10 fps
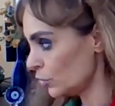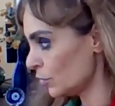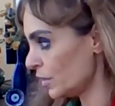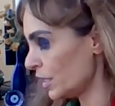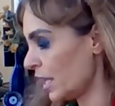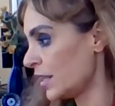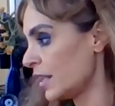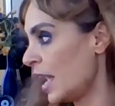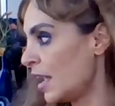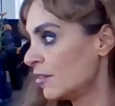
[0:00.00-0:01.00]
so we can
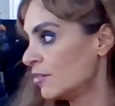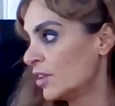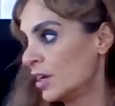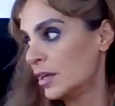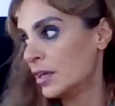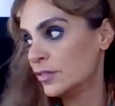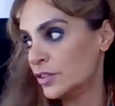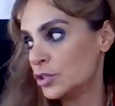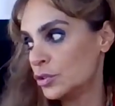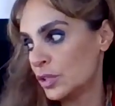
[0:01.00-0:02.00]
have a
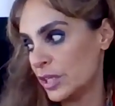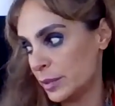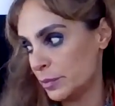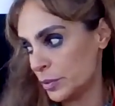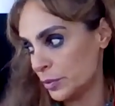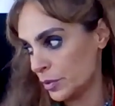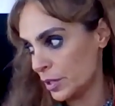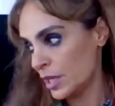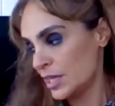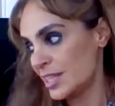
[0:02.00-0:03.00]
video clip.
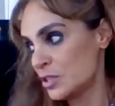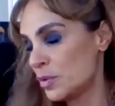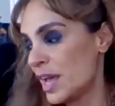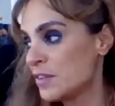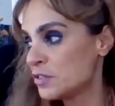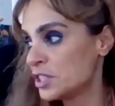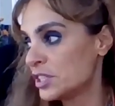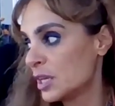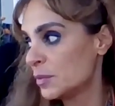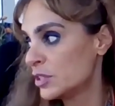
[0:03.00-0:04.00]
Since we have already
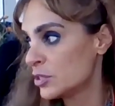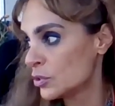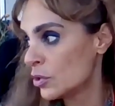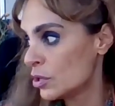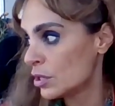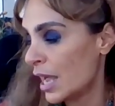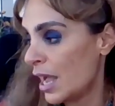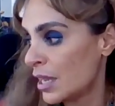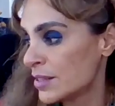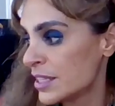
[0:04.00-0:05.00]
diabetes song,
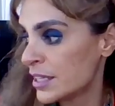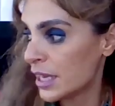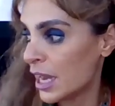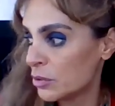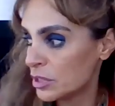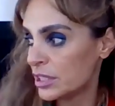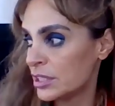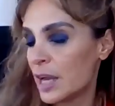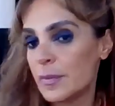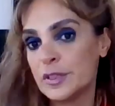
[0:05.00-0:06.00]
I think I will need
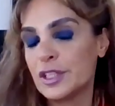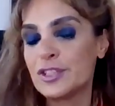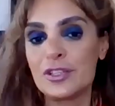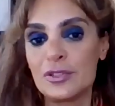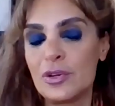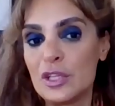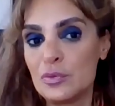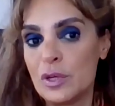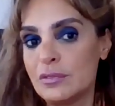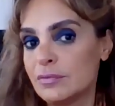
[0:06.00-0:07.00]
hypertension song as
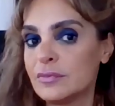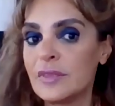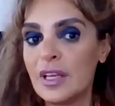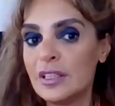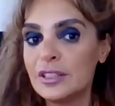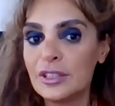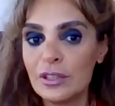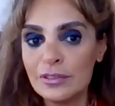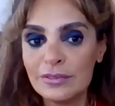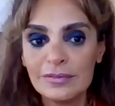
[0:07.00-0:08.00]
well.
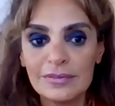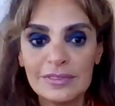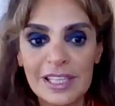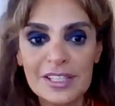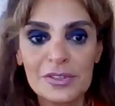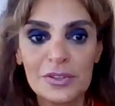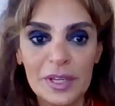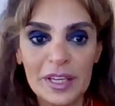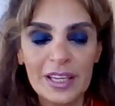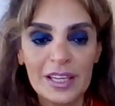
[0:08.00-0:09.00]
So let's do
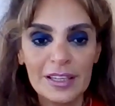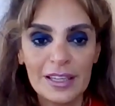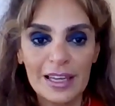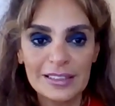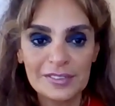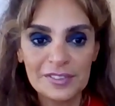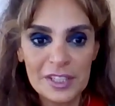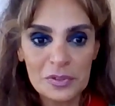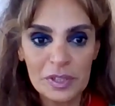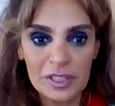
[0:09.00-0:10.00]
it. The
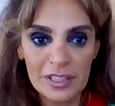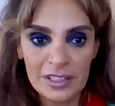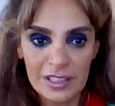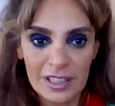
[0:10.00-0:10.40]
first winner,